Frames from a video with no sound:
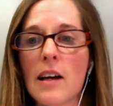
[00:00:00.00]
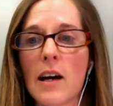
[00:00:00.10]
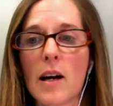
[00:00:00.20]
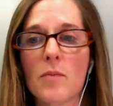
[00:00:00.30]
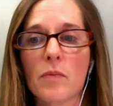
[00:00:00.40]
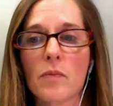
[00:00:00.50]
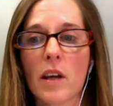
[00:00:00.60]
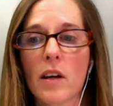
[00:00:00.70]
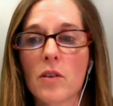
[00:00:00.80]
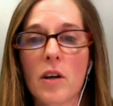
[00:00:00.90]

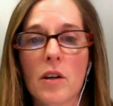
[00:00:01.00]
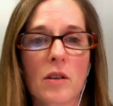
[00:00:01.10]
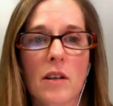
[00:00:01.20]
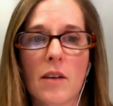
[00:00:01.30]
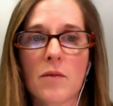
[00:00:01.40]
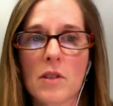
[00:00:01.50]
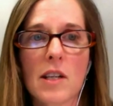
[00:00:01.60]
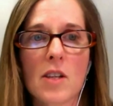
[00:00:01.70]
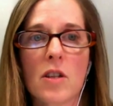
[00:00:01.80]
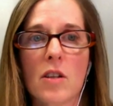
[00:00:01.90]
a longer
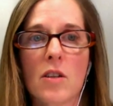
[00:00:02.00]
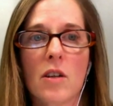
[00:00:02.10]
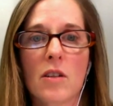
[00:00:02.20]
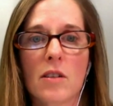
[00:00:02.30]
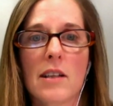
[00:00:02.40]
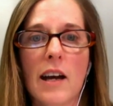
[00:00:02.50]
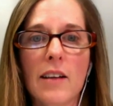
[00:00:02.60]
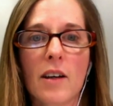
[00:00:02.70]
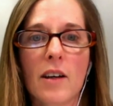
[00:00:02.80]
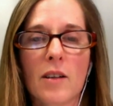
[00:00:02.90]
conversation, a longer
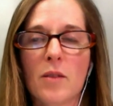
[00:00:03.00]
dialogue,